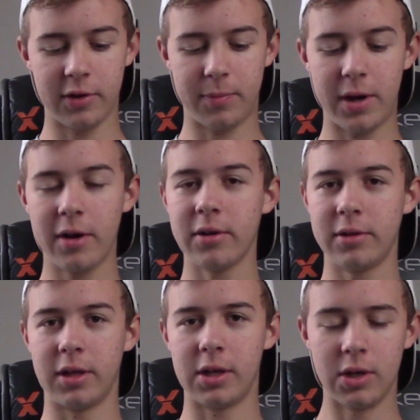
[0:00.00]

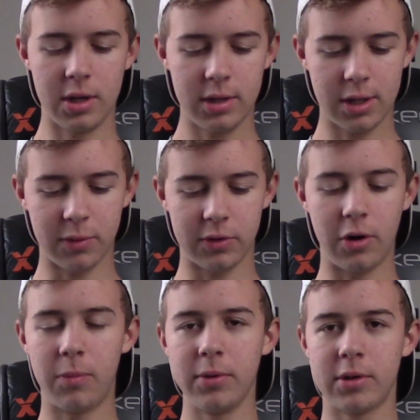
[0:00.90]
Apparently, there was an
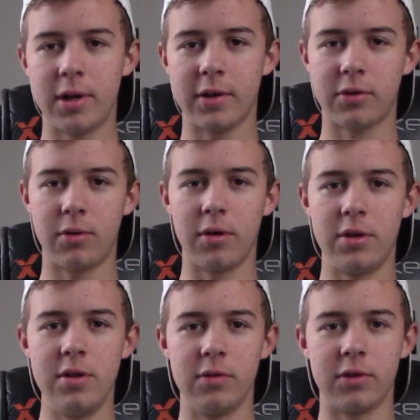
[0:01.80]
open class corps
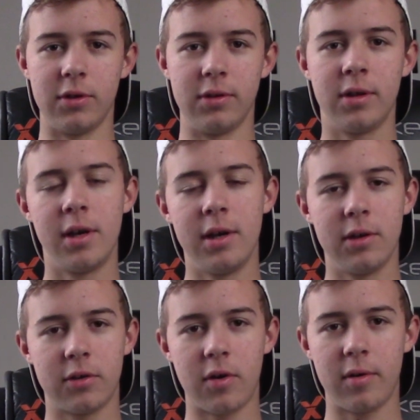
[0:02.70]
in Houston,
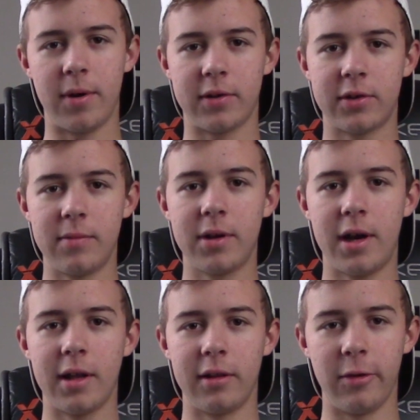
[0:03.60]
started by some
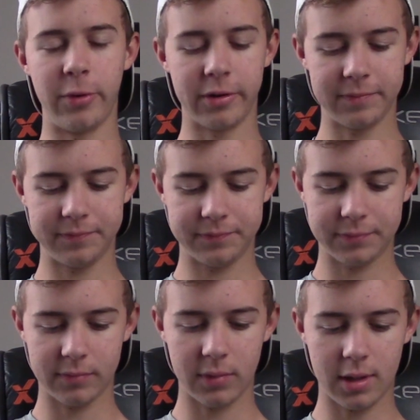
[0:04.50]
guy in Lubbock,
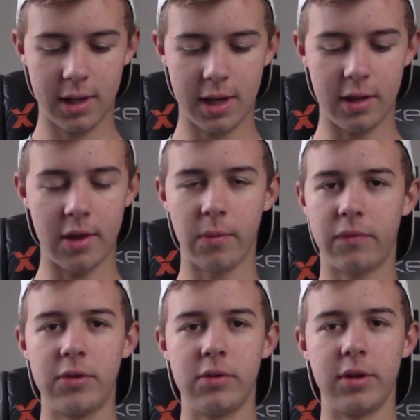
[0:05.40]
and they were
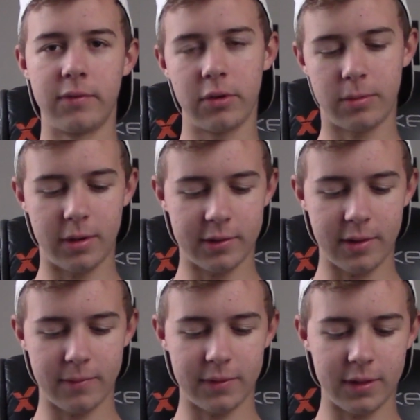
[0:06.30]
fielding for
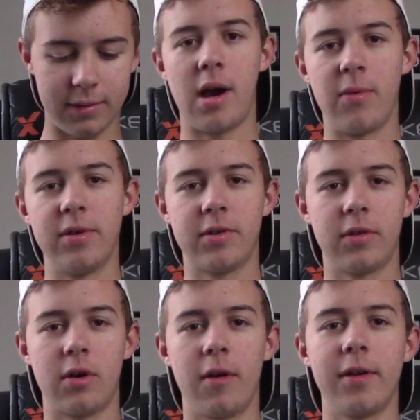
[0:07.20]
2017. I went to
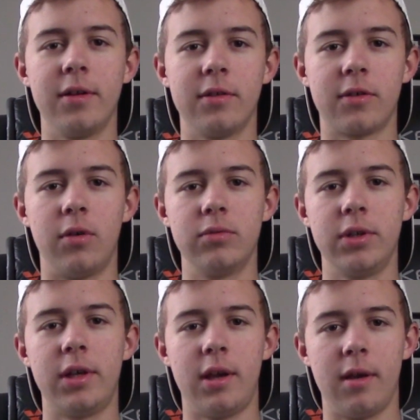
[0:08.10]
the Guardians
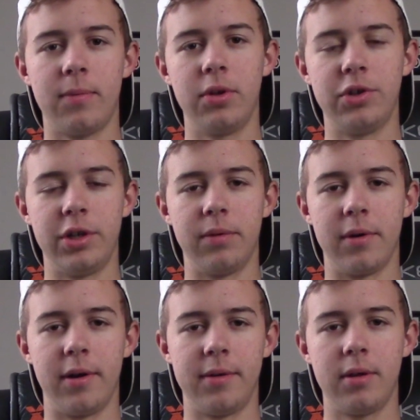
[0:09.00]
only camp in
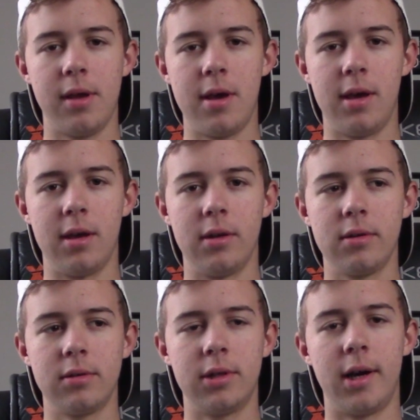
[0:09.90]
January and
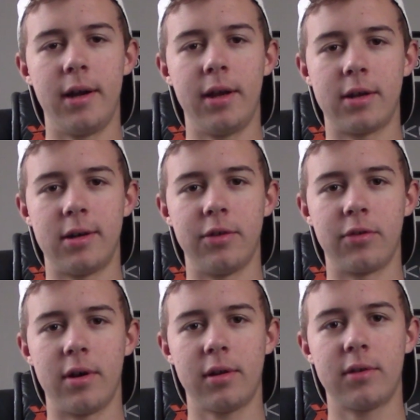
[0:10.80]
got a
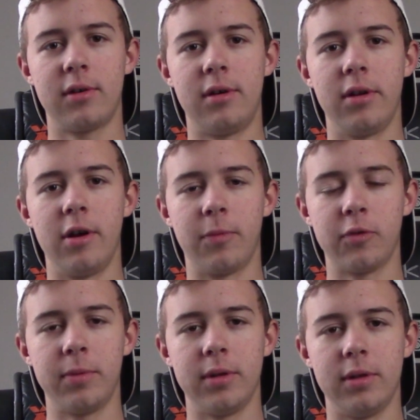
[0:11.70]
contract on Upper
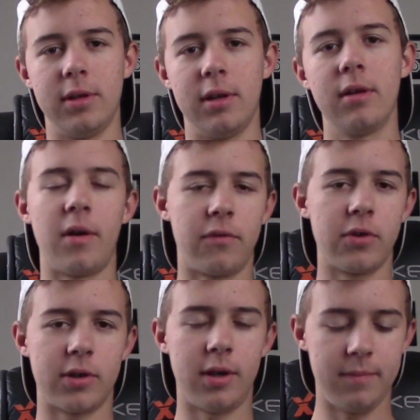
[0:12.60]
Split Lead, my
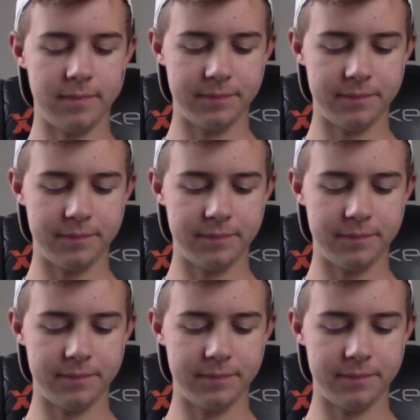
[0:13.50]
first camp.